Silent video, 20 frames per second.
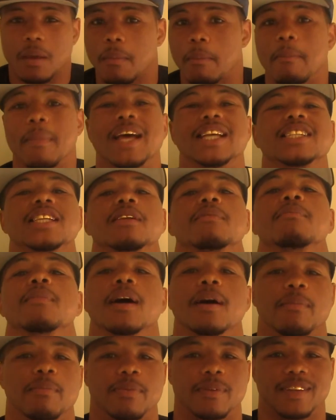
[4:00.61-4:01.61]
mess him
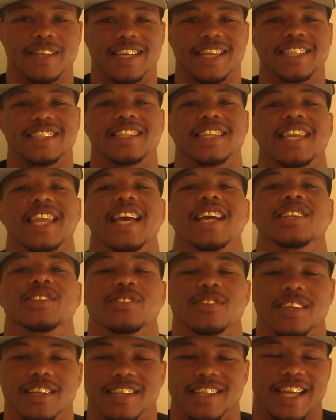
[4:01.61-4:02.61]
up
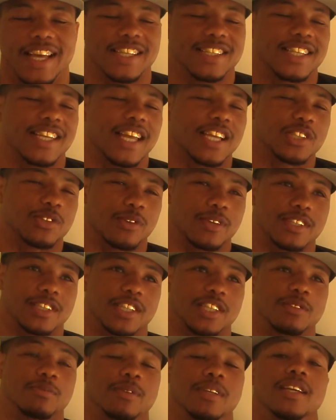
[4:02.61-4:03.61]
intellectual, and uh, not intellectual,
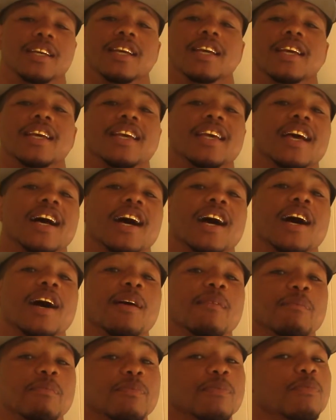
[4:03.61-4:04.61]
excuse me.
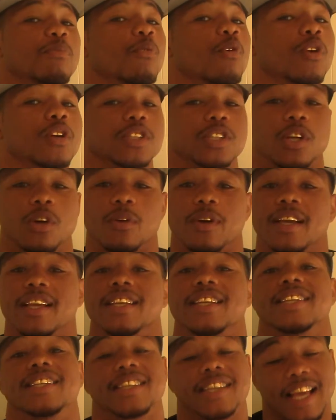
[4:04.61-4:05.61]
Um, confidence.
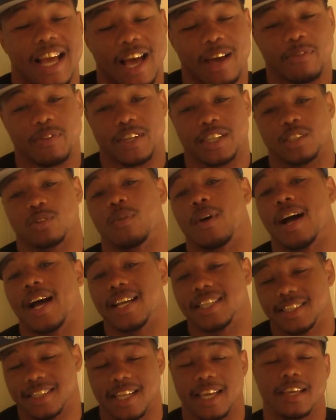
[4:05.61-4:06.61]
it's
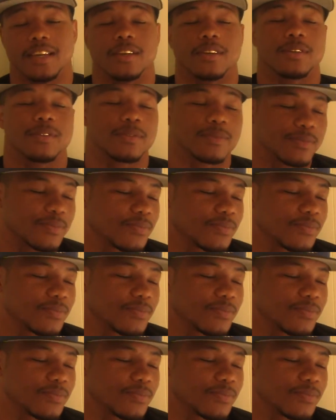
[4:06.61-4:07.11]
confidence-wise. Thank yeah.